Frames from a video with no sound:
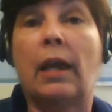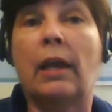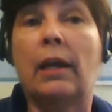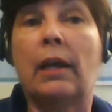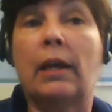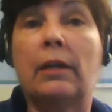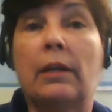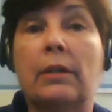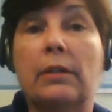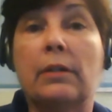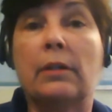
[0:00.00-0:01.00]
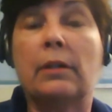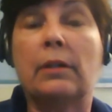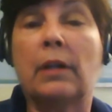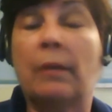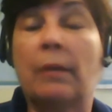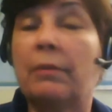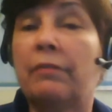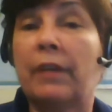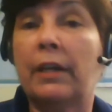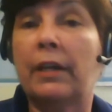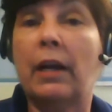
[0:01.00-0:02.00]
And come
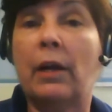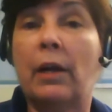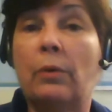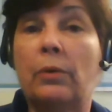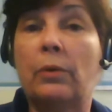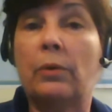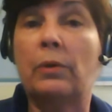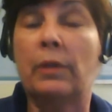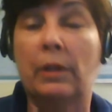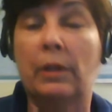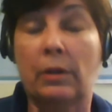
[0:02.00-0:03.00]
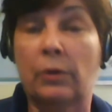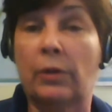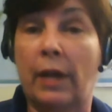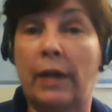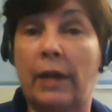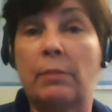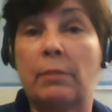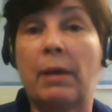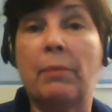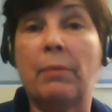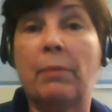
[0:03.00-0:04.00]
to find out, her
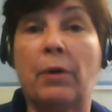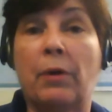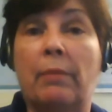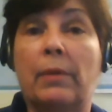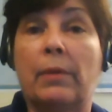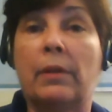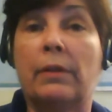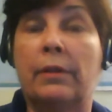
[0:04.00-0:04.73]
last mammogram,